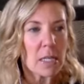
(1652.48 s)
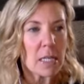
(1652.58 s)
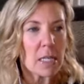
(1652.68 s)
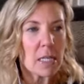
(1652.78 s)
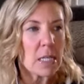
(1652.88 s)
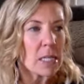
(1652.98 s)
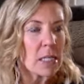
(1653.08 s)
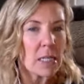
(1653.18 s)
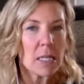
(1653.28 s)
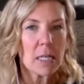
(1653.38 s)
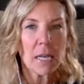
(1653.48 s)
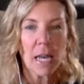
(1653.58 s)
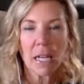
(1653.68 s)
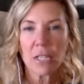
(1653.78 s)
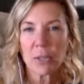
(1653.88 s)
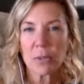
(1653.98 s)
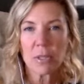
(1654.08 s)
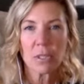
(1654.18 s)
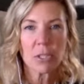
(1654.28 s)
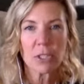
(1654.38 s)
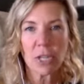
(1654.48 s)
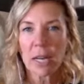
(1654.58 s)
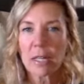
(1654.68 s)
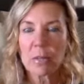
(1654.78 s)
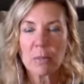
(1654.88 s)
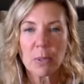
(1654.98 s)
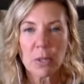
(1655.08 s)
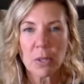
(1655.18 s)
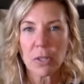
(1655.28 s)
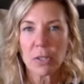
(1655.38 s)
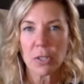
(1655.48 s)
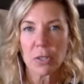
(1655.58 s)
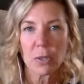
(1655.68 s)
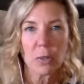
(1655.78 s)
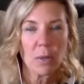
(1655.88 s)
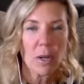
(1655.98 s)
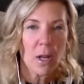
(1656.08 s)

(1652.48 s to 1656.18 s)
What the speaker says: easy, natural childbirth to